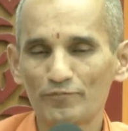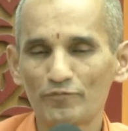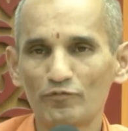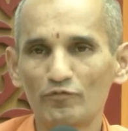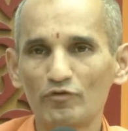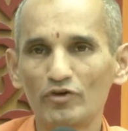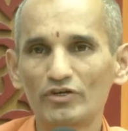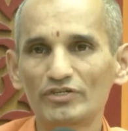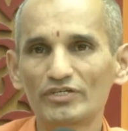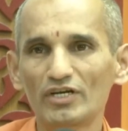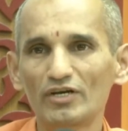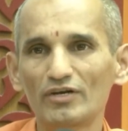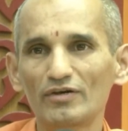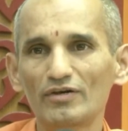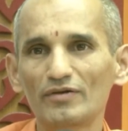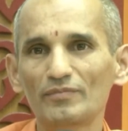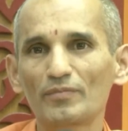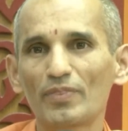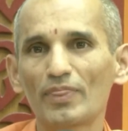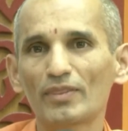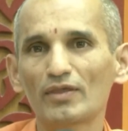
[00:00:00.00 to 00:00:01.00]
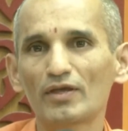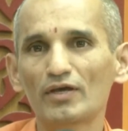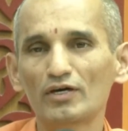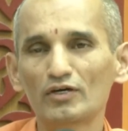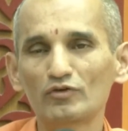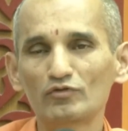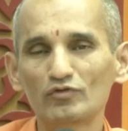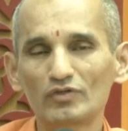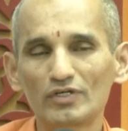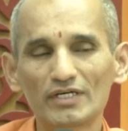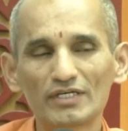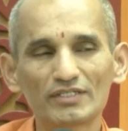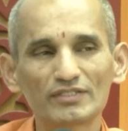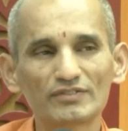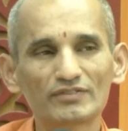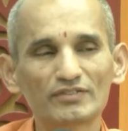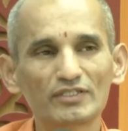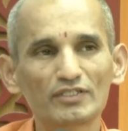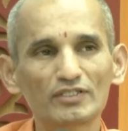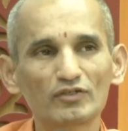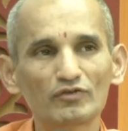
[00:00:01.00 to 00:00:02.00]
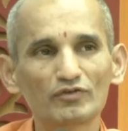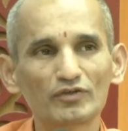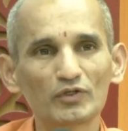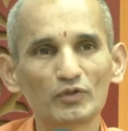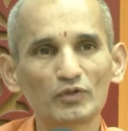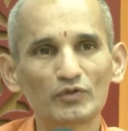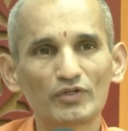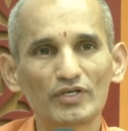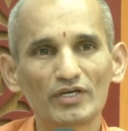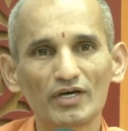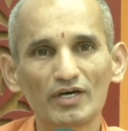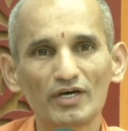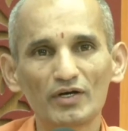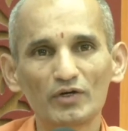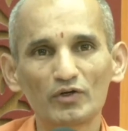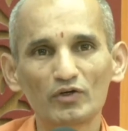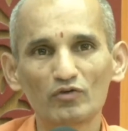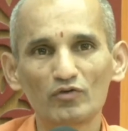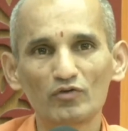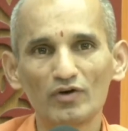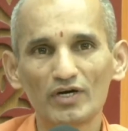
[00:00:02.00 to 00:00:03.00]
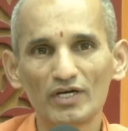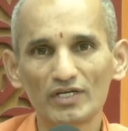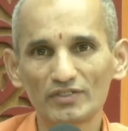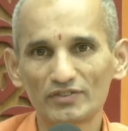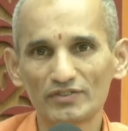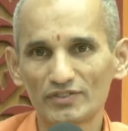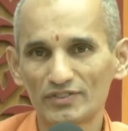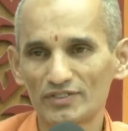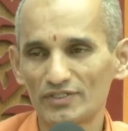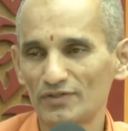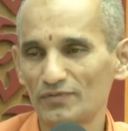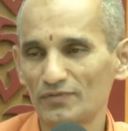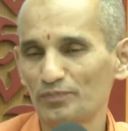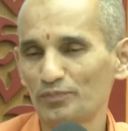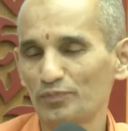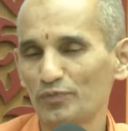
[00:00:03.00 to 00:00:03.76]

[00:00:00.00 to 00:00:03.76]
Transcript: We shall convert this city of Ayodhya into a forest.